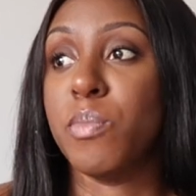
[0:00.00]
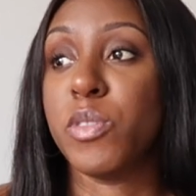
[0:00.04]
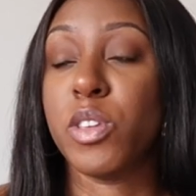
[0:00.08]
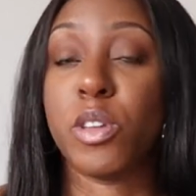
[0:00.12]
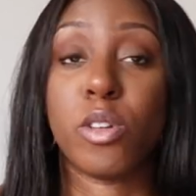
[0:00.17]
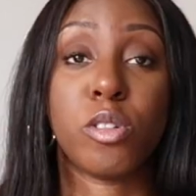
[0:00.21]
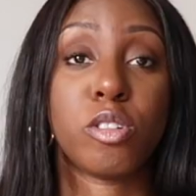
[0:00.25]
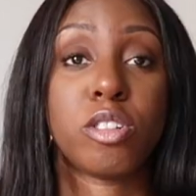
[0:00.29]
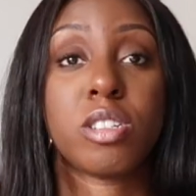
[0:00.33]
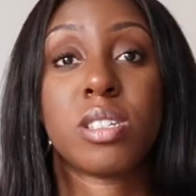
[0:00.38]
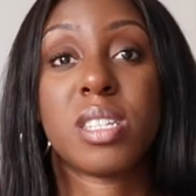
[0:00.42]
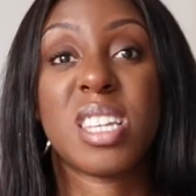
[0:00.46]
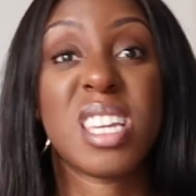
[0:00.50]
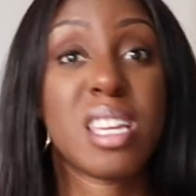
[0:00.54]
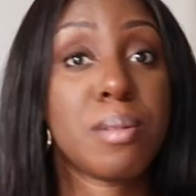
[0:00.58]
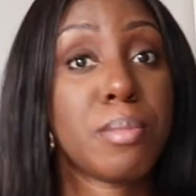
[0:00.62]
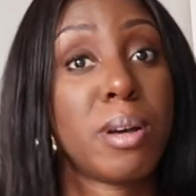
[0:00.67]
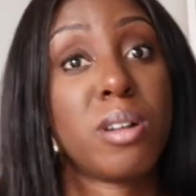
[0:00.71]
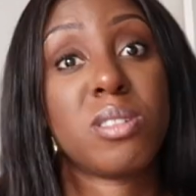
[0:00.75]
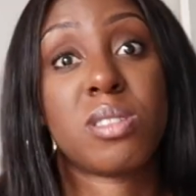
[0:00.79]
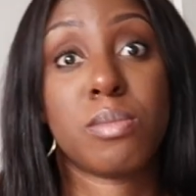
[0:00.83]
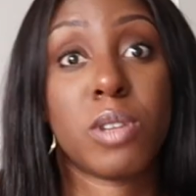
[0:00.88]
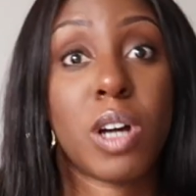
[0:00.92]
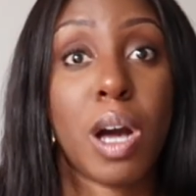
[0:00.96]
You know, just
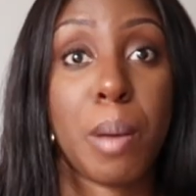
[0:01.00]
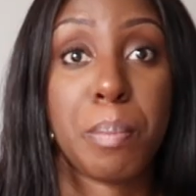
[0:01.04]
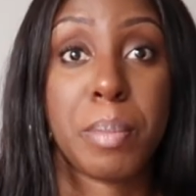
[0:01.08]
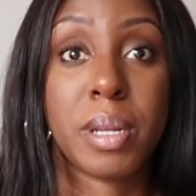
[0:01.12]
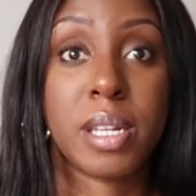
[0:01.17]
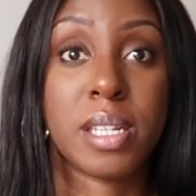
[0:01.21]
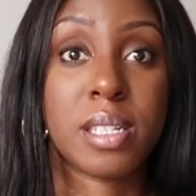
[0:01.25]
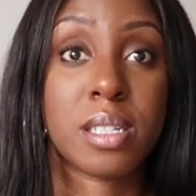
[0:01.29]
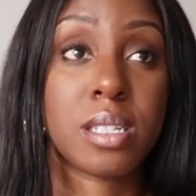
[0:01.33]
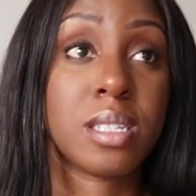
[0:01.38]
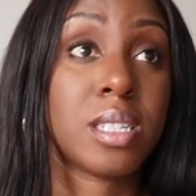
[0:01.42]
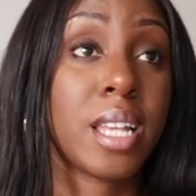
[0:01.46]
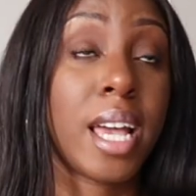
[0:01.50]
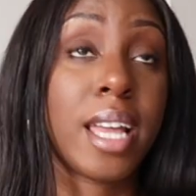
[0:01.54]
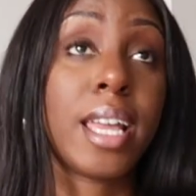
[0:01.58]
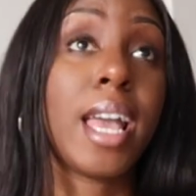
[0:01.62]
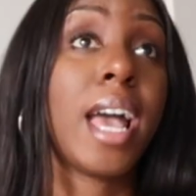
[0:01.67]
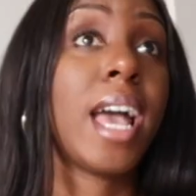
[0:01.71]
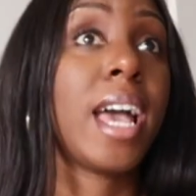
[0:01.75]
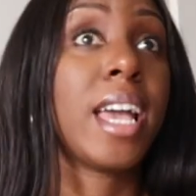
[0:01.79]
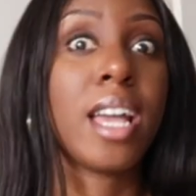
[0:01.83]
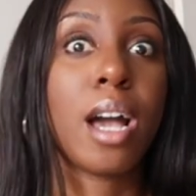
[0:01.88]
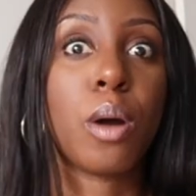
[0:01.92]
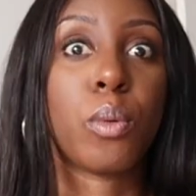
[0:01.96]
email some companies and say,
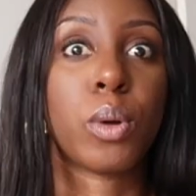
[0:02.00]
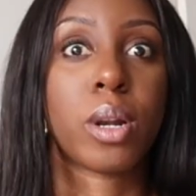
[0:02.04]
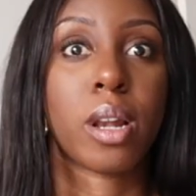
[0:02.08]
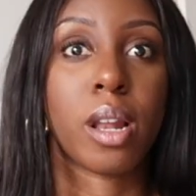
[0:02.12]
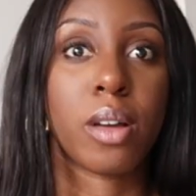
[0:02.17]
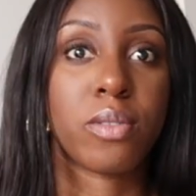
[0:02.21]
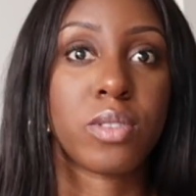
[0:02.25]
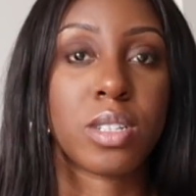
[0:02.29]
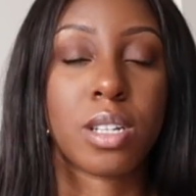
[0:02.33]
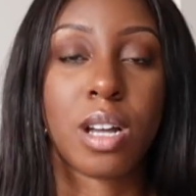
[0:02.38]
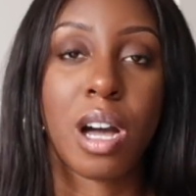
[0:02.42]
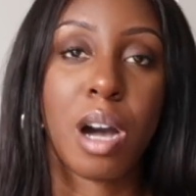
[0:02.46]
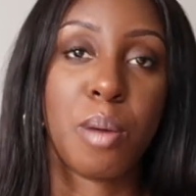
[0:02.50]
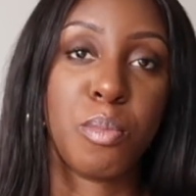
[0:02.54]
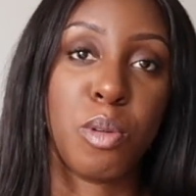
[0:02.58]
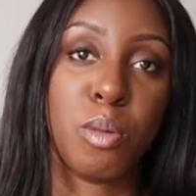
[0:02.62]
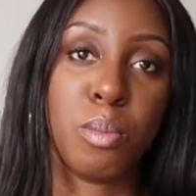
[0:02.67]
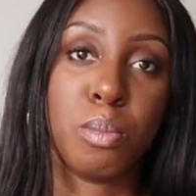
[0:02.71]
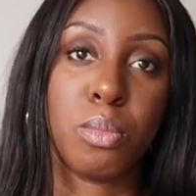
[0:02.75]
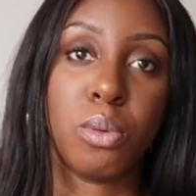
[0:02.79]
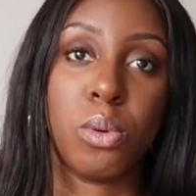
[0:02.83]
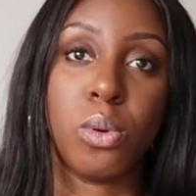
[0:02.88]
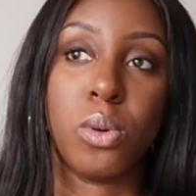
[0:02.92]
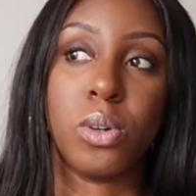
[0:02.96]
hey, I would love to come
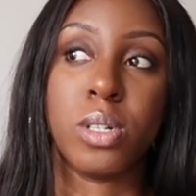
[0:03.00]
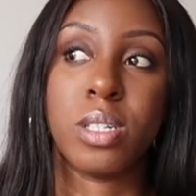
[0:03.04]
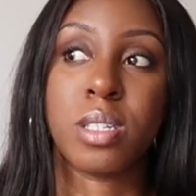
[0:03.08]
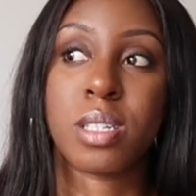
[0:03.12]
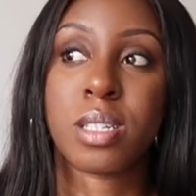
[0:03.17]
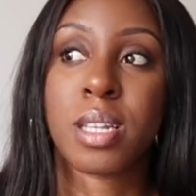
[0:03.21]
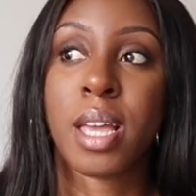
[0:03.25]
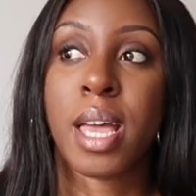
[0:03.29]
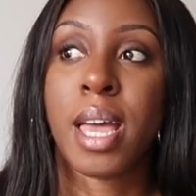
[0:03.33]
on board